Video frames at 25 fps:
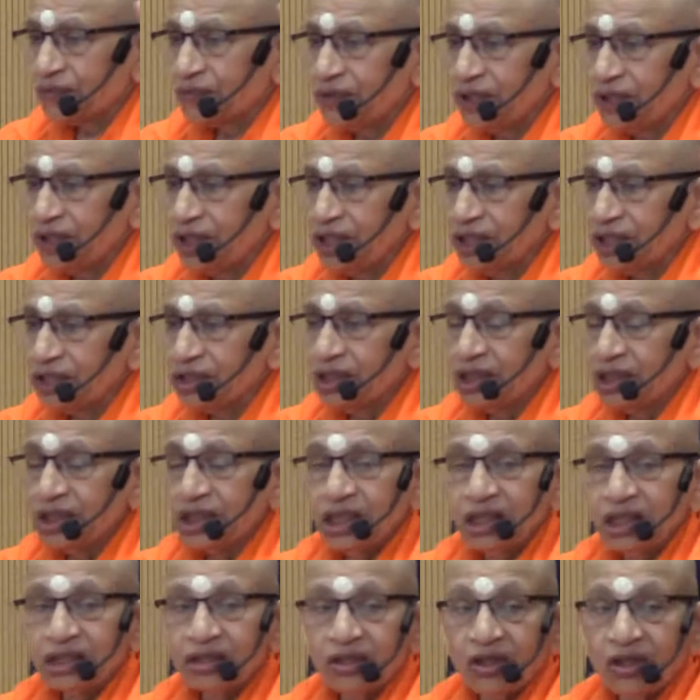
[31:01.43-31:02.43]
takes place
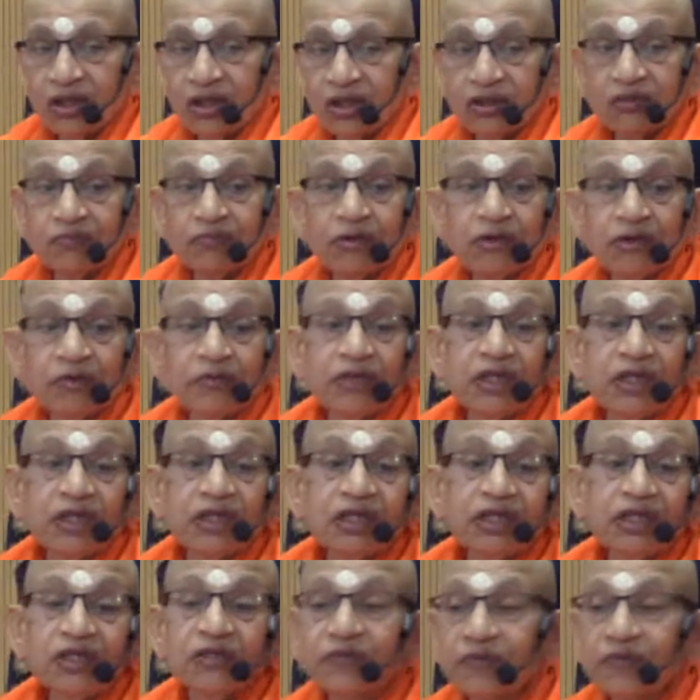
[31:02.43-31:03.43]
and knowledge of
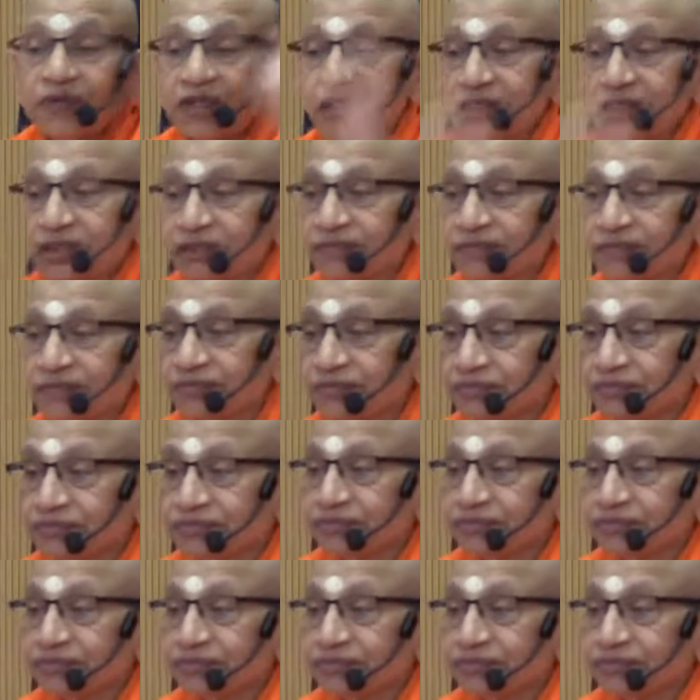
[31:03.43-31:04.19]
permanent takes place.